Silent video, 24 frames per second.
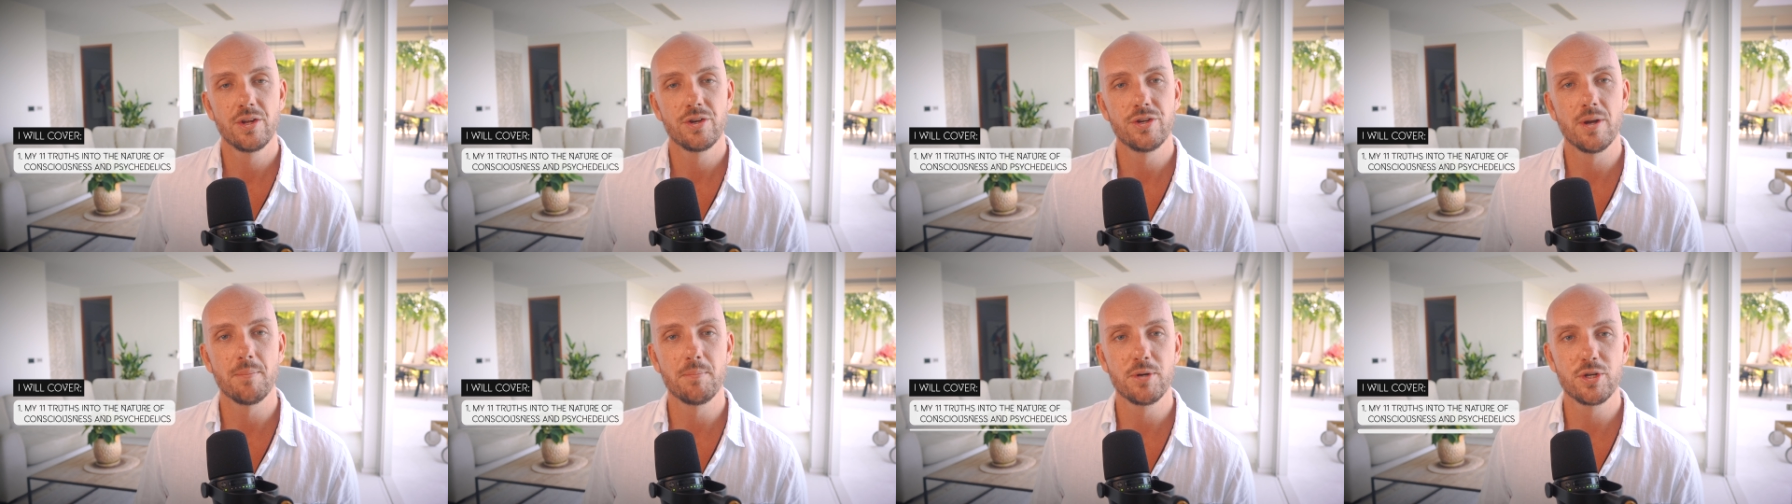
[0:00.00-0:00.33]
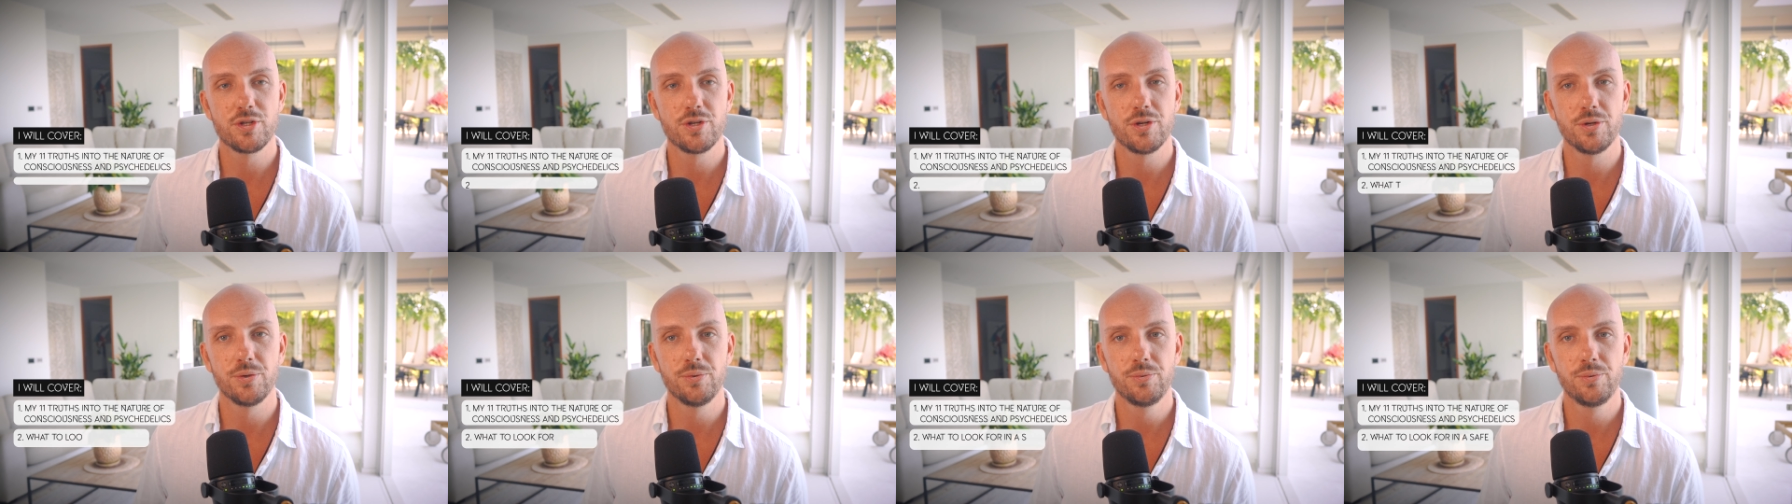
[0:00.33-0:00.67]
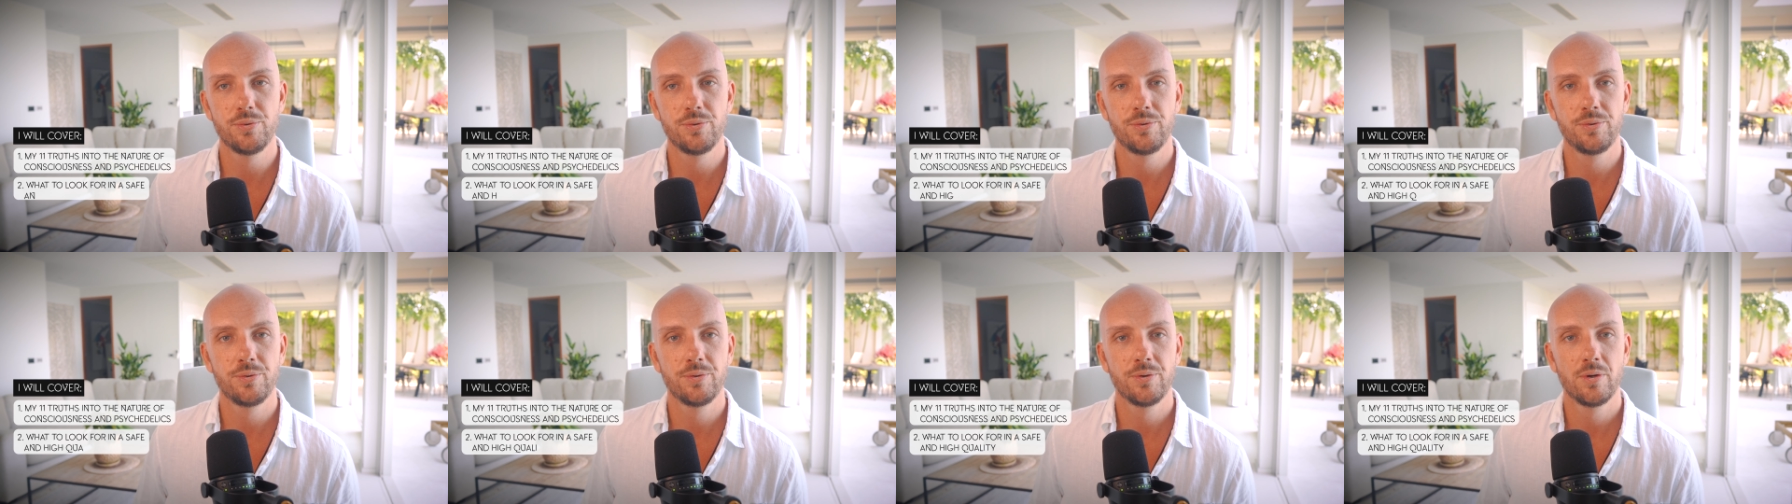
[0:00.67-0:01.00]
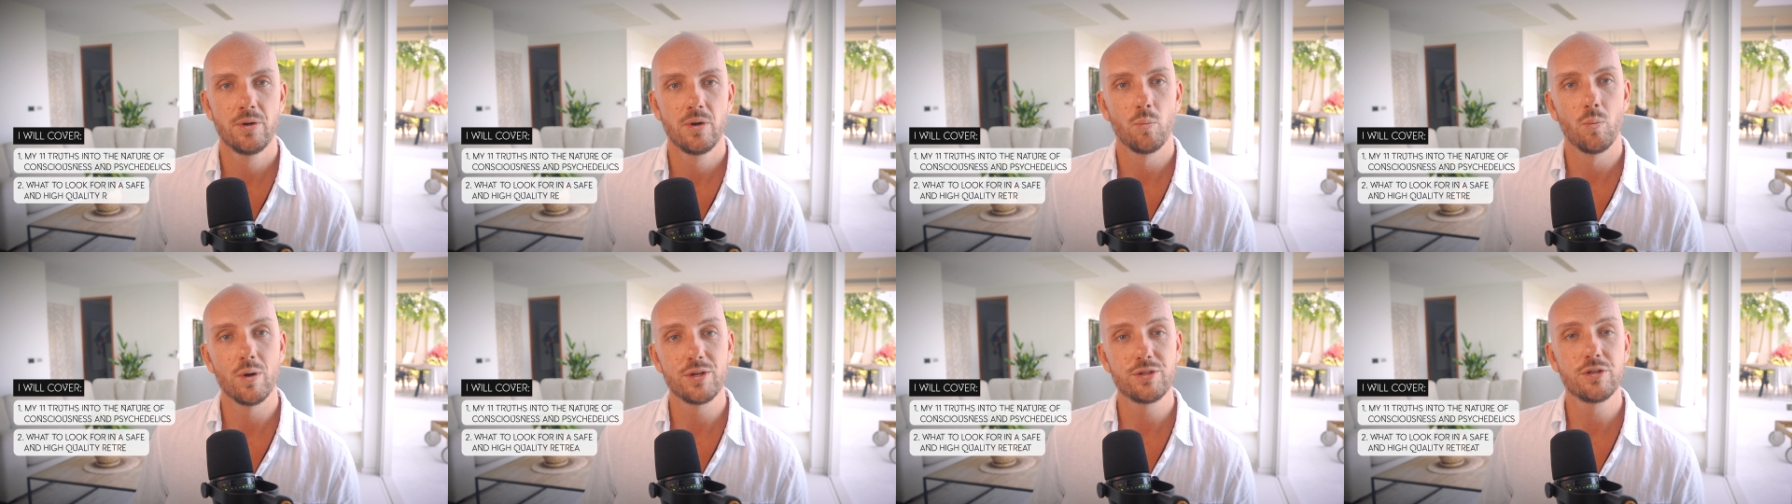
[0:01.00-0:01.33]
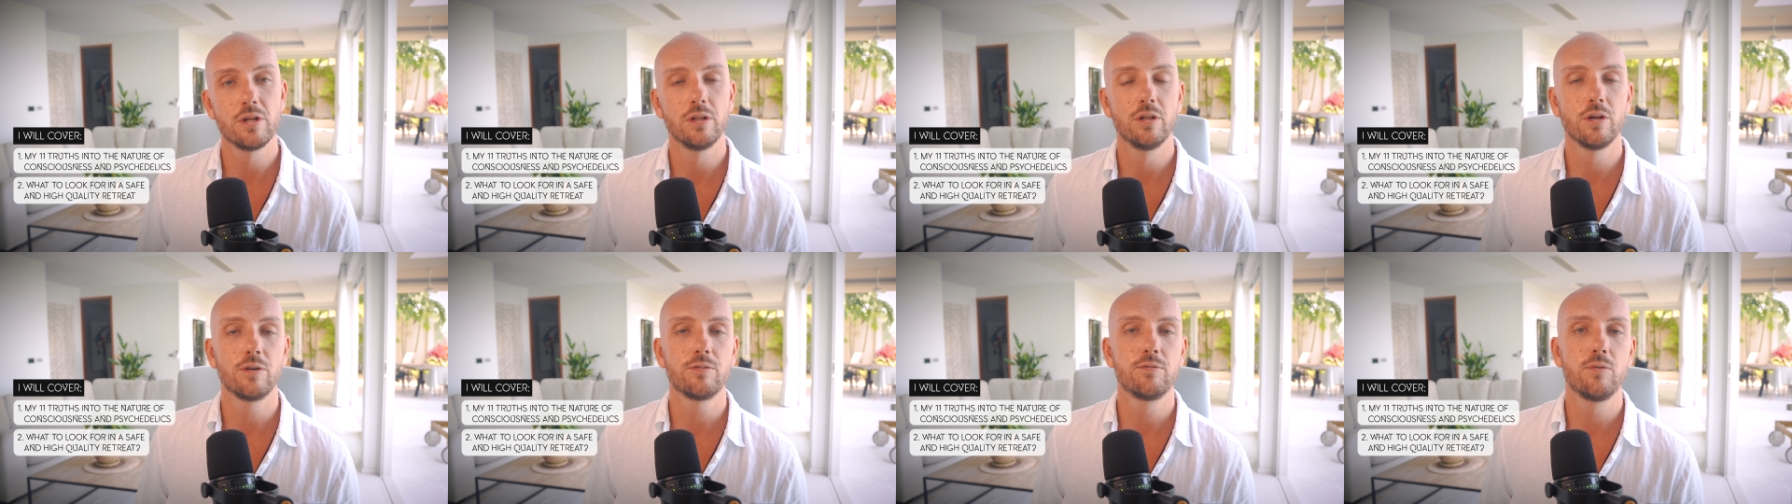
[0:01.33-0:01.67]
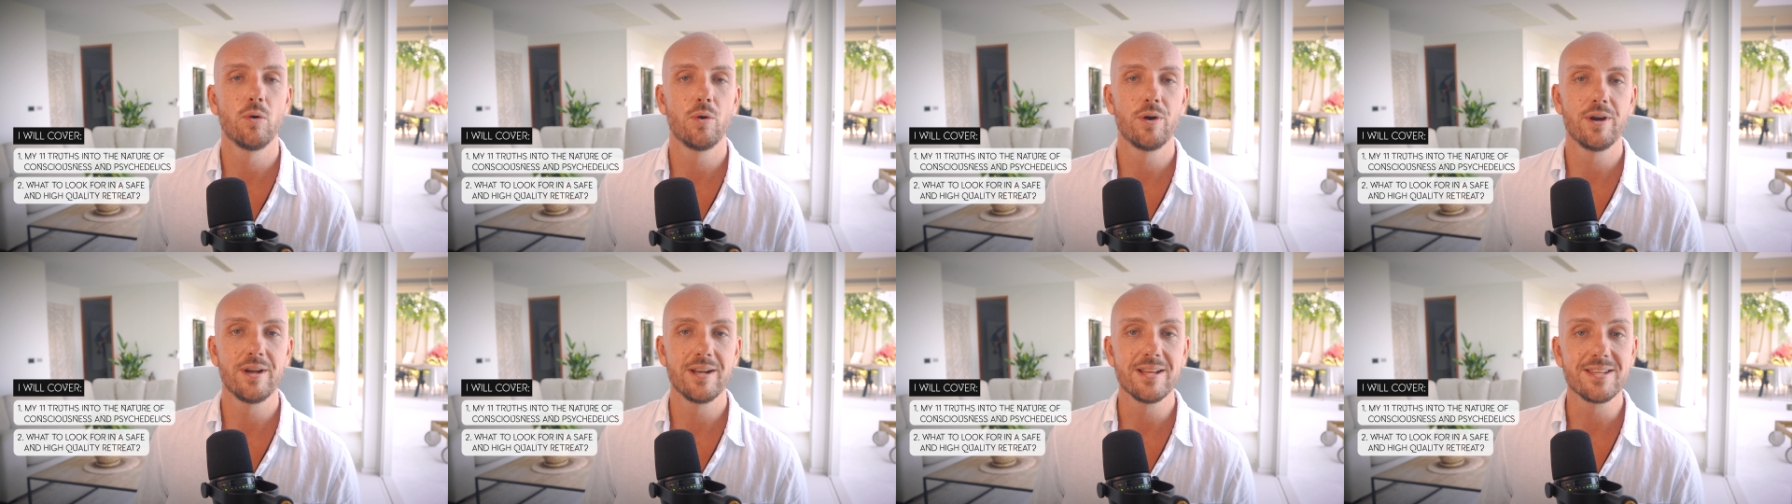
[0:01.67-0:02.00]
Number two, what to look
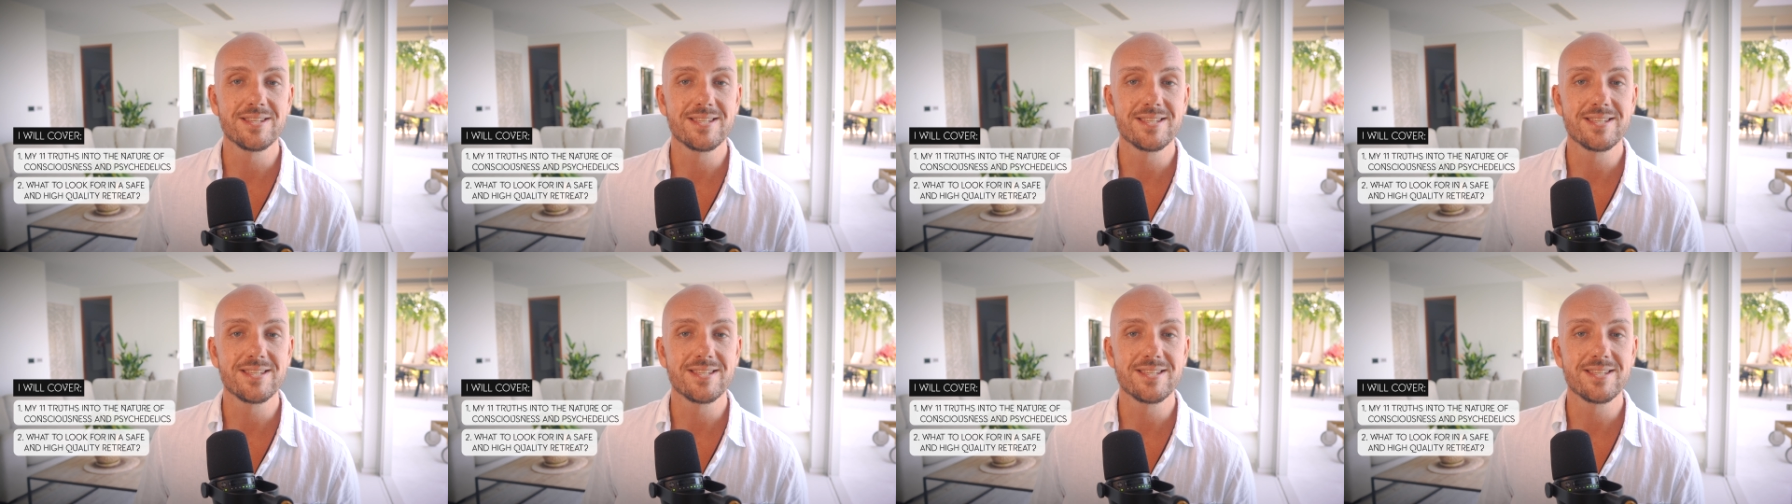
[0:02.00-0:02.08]
for in